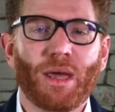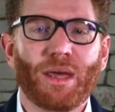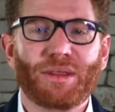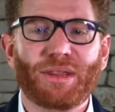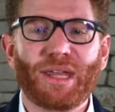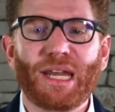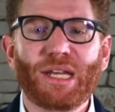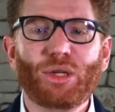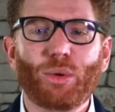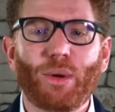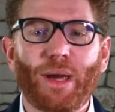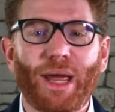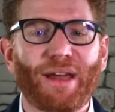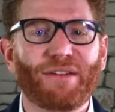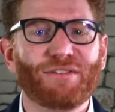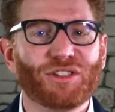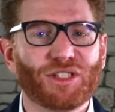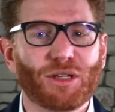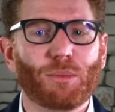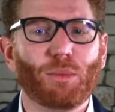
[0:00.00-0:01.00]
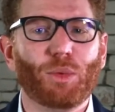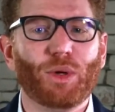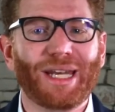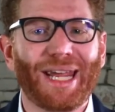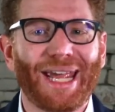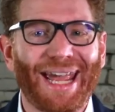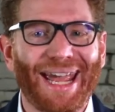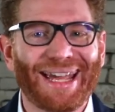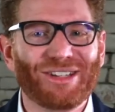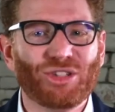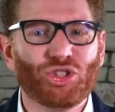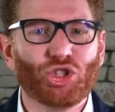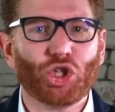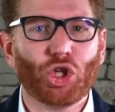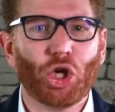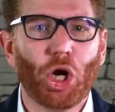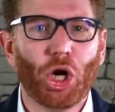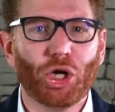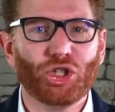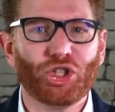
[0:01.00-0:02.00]
Then you have someone
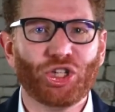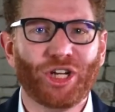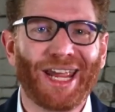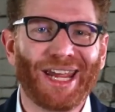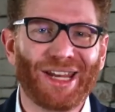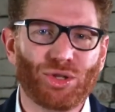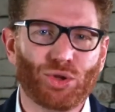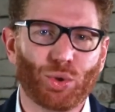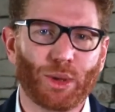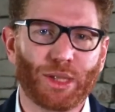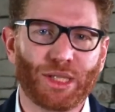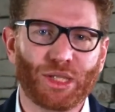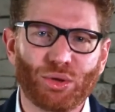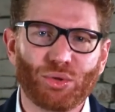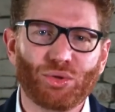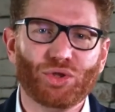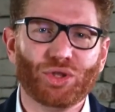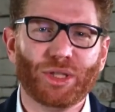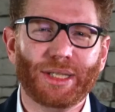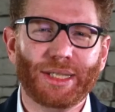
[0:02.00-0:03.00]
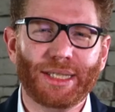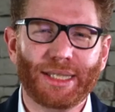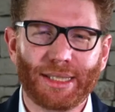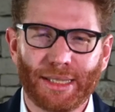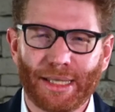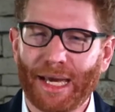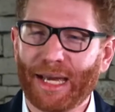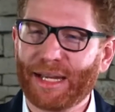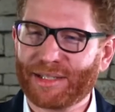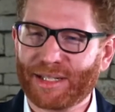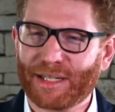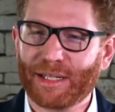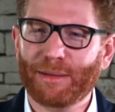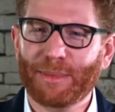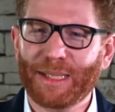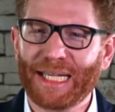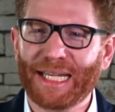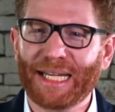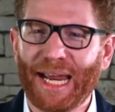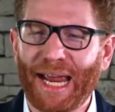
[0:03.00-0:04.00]
charge entry. Usually that's going to
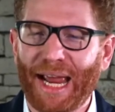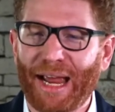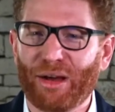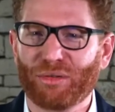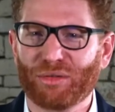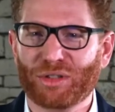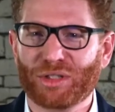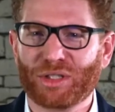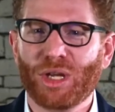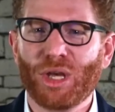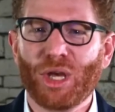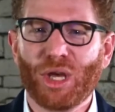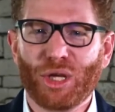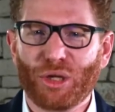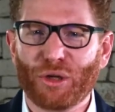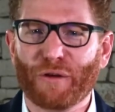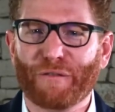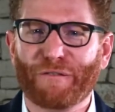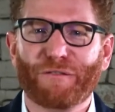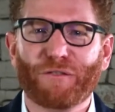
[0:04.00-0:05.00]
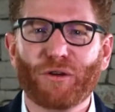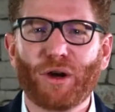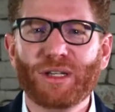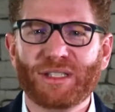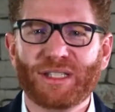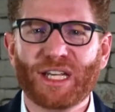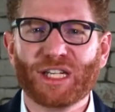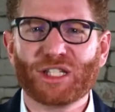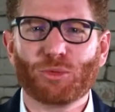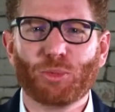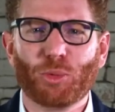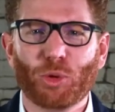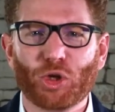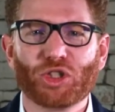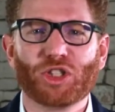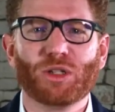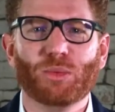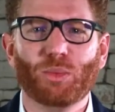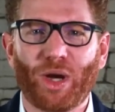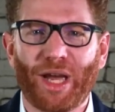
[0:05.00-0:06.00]
be in-house. Your front desk
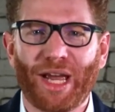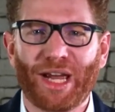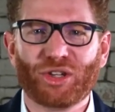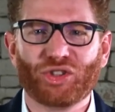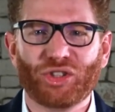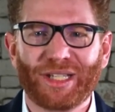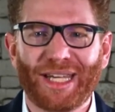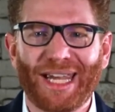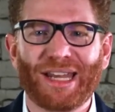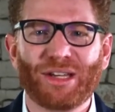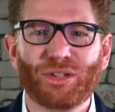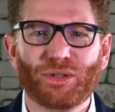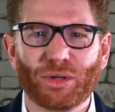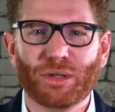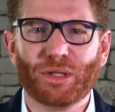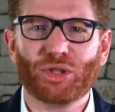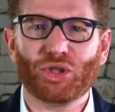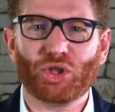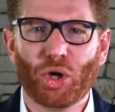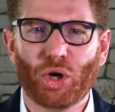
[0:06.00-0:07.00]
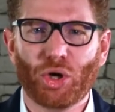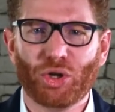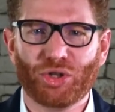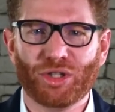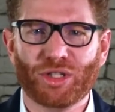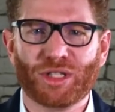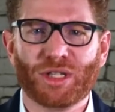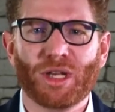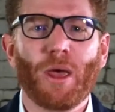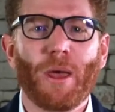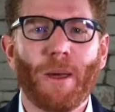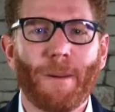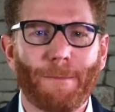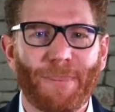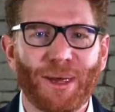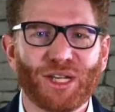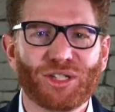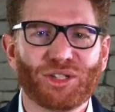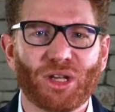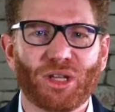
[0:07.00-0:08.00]
person will actually enter the charges
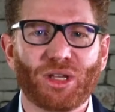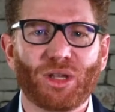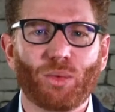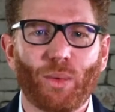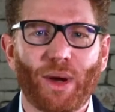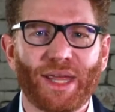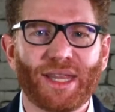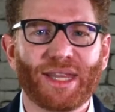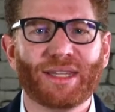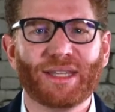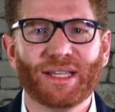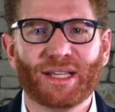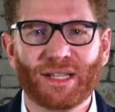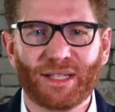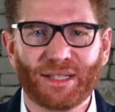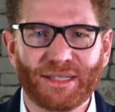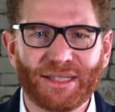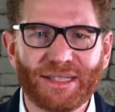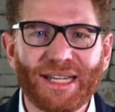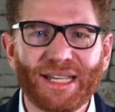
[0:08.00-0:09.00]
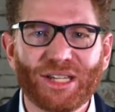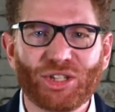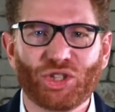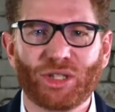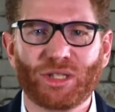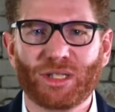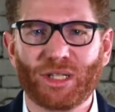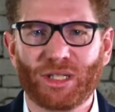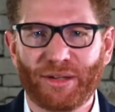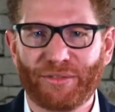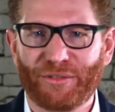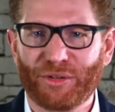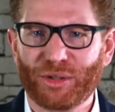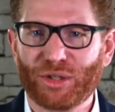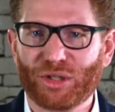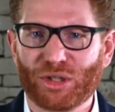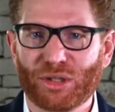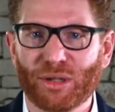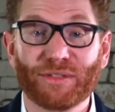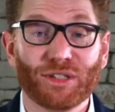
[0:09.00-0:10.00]
based on the way that the clinician delivered
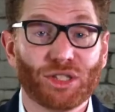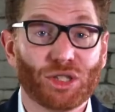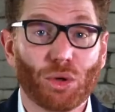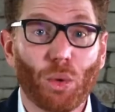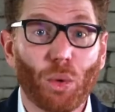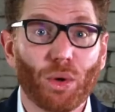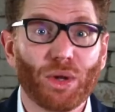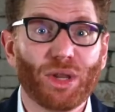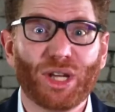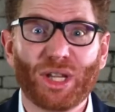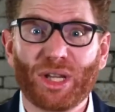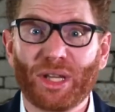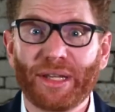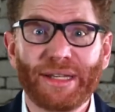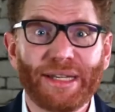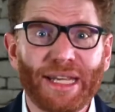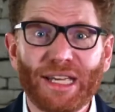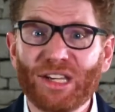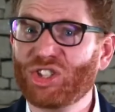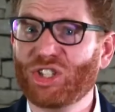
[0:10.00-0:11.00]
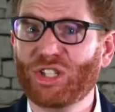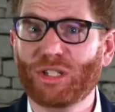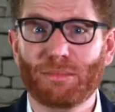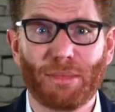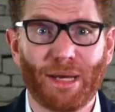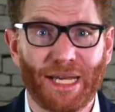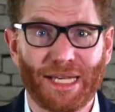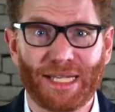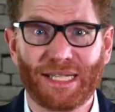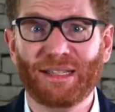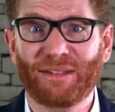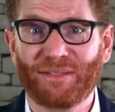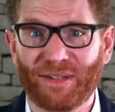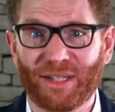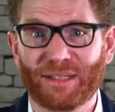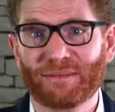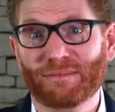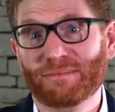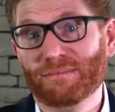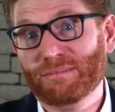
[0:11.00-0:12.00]
the service, or the clinician may
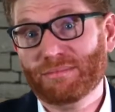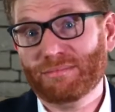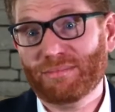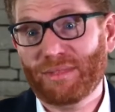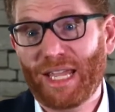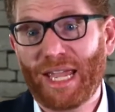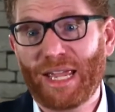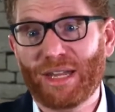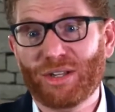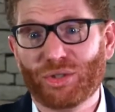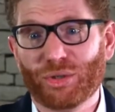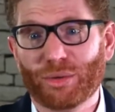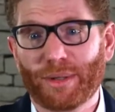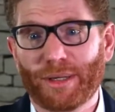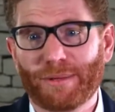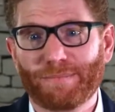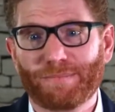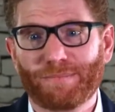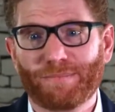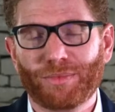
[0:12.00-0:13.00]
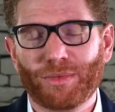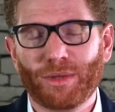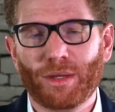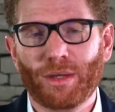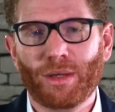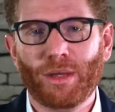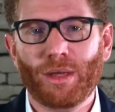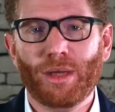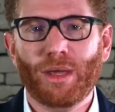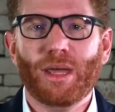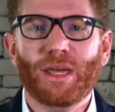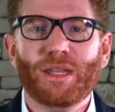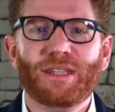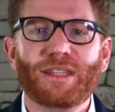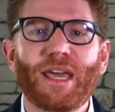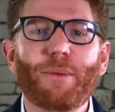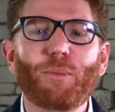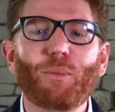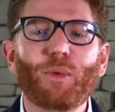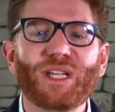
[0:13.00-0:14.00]
even enter it.
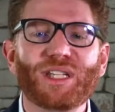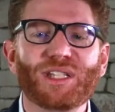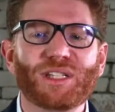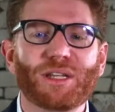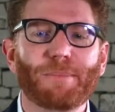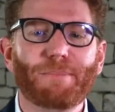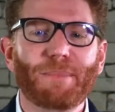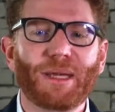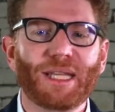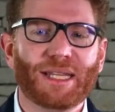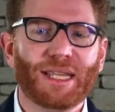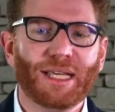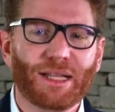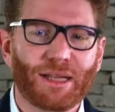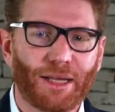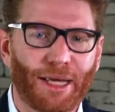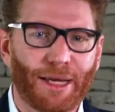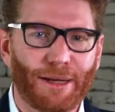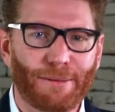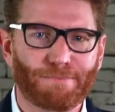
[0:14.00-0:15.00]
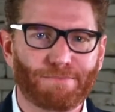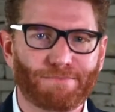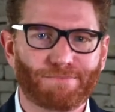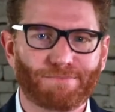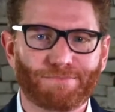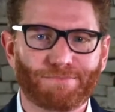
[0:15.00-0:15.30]
Then we submit the claim,